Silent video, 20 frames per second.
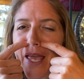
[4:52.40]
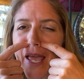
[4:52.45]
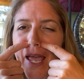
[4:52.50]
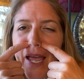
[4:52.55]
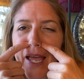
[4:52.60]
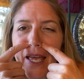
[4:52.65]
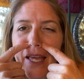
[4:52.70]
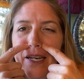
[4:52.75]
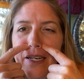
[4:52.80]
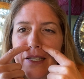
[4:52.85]

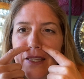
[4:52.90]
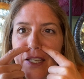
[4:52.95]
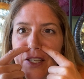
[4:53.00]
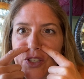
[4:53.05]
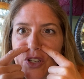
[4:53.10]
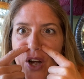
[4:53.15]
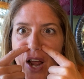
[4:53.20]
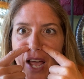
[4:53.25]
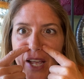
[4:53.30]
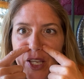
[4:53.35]
And these
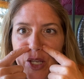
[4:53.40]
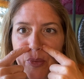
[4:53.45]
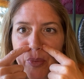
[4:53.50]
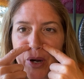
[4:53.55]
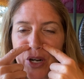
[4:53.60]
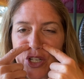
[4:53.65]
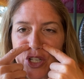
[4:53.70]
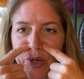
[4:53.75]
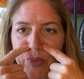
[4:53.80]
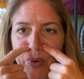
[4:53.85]
are
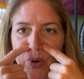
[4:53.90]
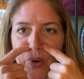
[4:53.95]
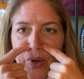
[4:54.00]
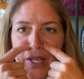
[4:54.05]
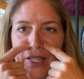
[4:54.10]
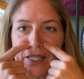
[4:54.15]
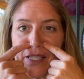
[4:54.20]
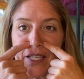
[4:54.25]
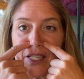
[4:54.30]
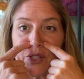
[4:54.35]
acupressure
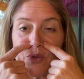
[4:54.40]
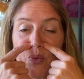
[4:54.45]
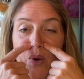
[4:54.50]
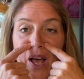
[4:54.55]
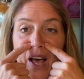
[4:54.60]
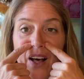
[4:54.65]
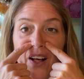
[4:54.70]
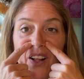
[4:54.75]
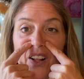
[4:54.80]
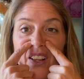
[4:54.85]
points as
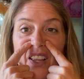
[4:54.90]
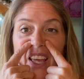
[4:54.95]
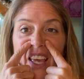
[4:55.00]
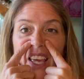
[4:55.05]
well.